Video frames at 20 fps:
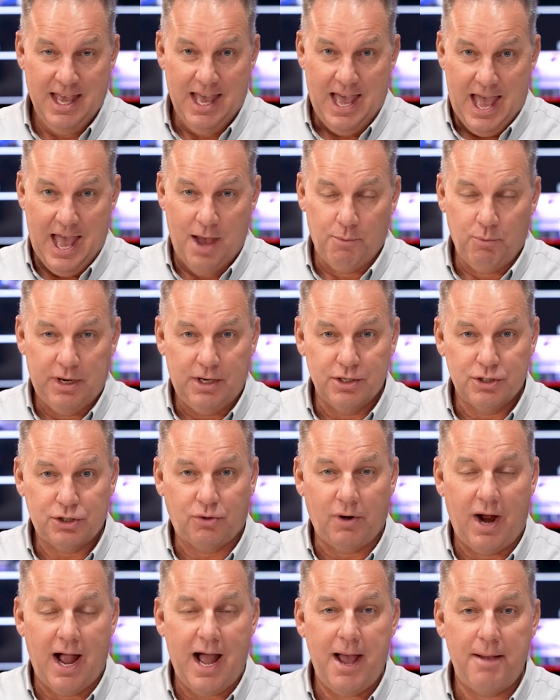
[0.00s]
And we
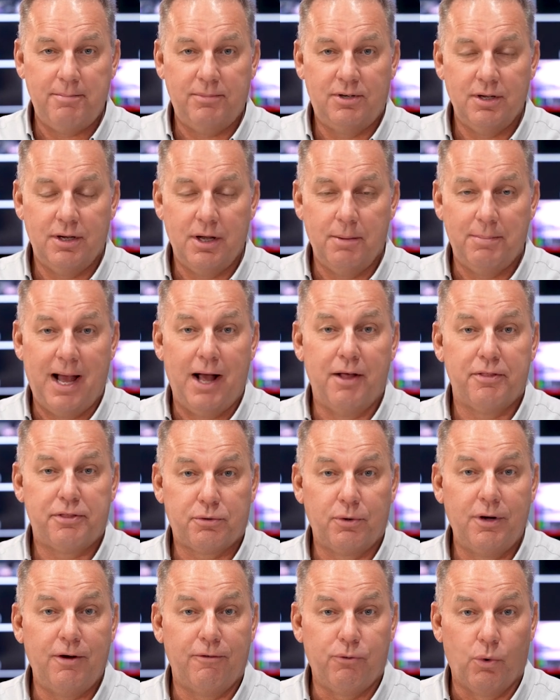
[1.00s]
described about
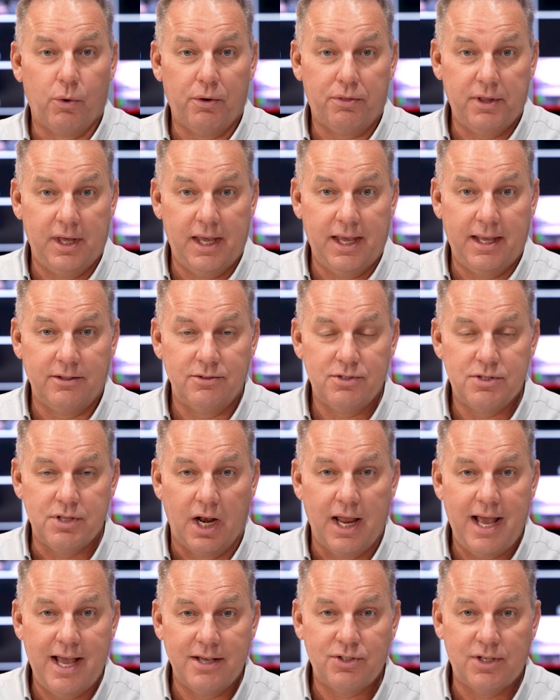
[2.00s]
three or four things the
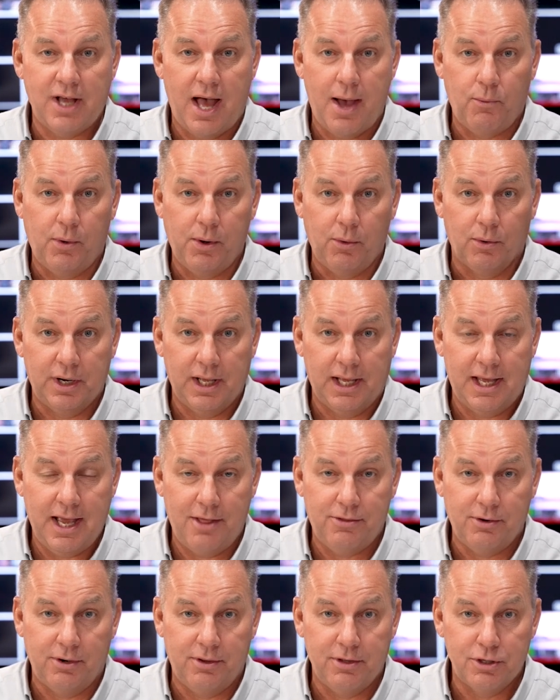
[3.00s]
last time we were
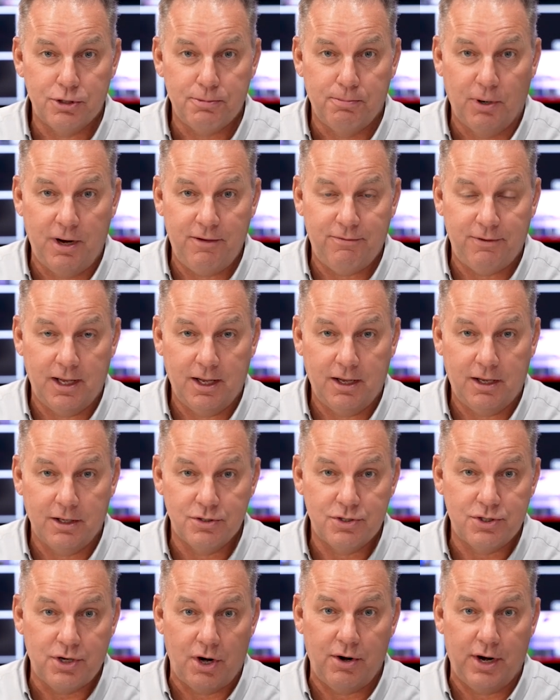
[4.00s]
together in this briefing
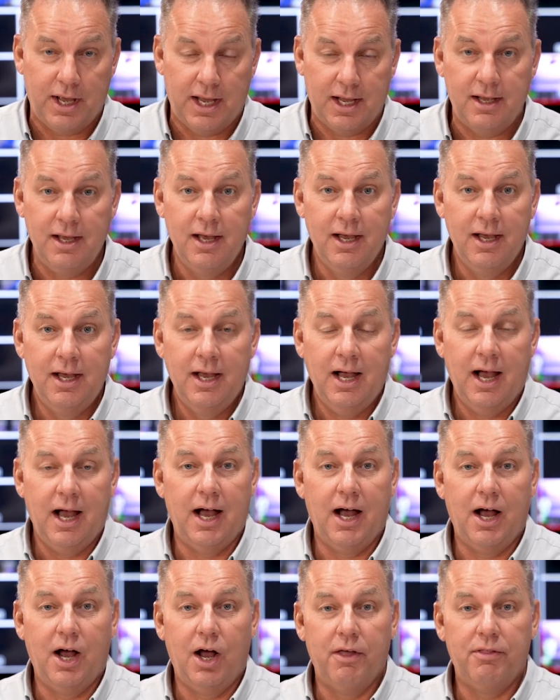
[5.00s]
concerning
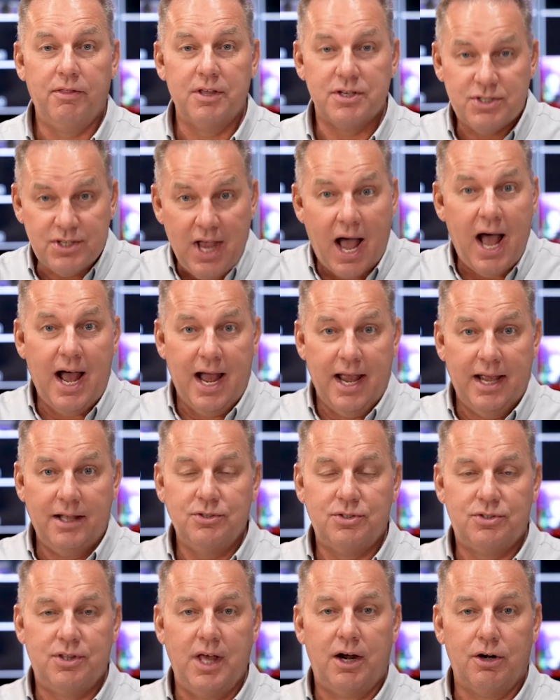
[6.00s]
the
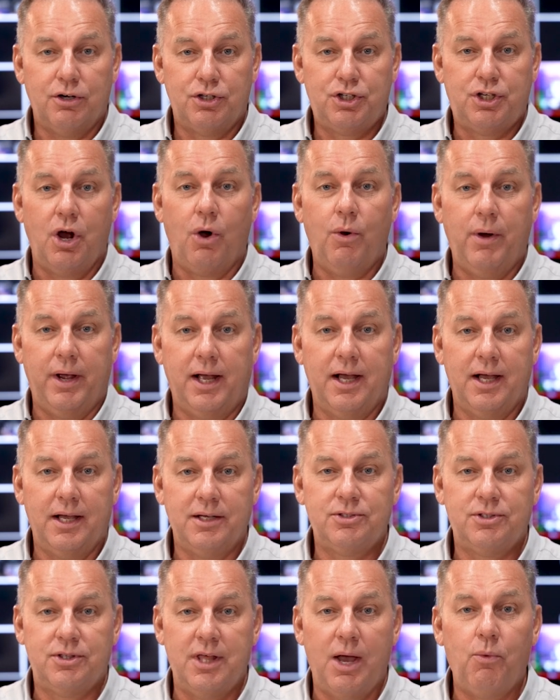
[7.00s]
signs that are showing
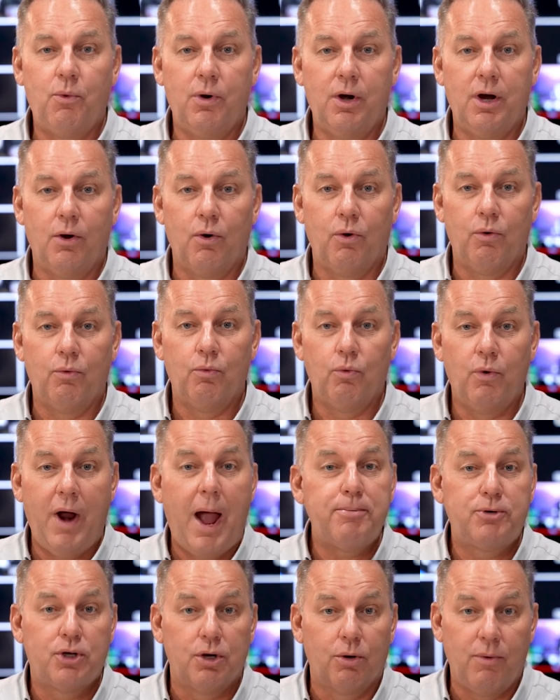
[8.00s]
us that we're
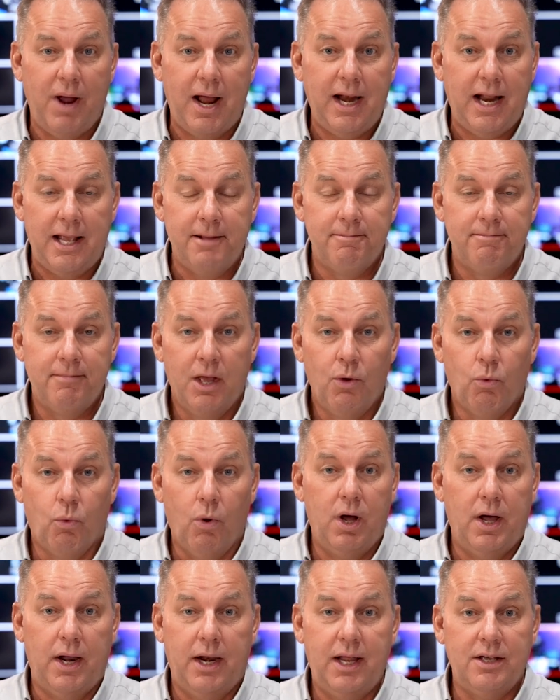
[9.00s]
rapture-ready.
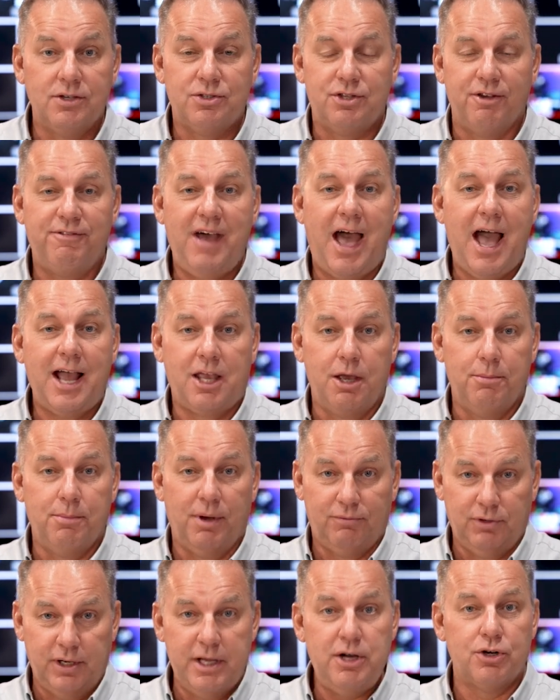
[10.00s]
One is the vacuum
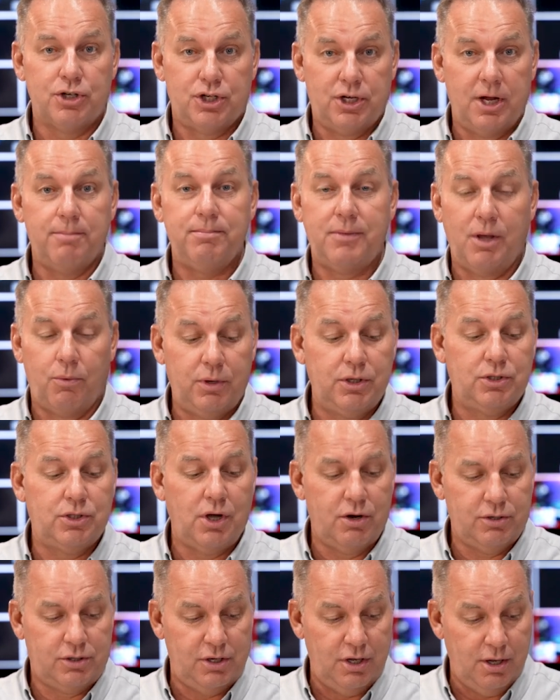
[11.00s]
of leadership that we
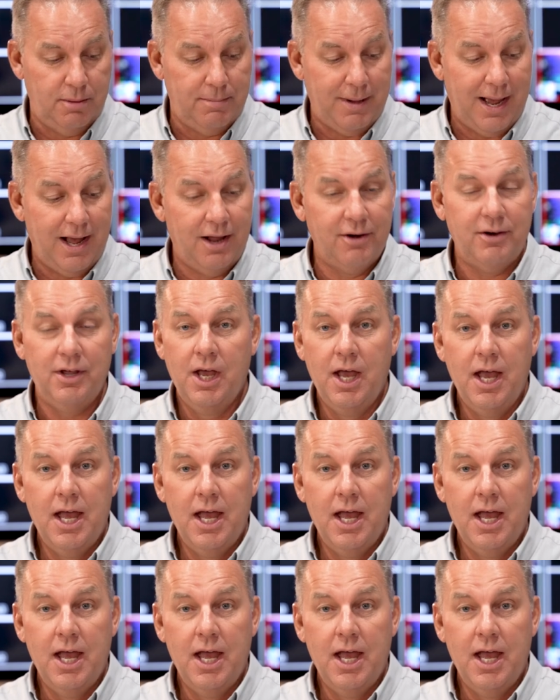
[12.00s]
talked to you about.